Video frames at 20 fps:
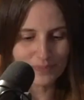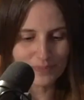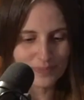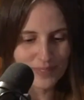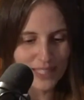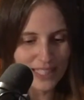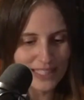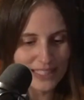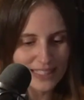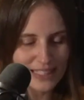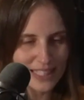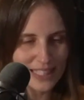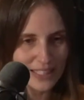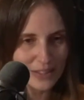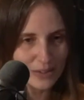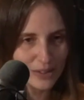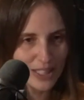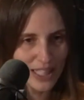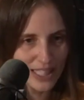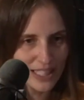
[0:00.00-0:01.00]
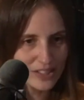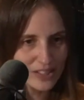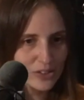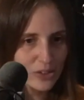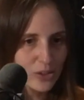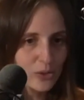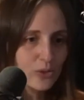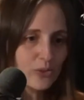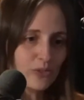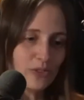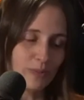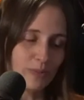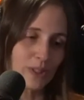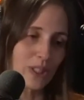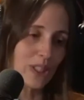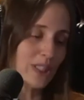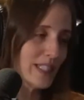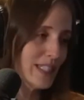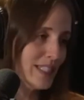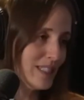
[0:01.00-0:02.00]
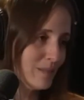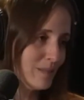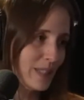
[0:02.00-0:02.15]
And I know from talking to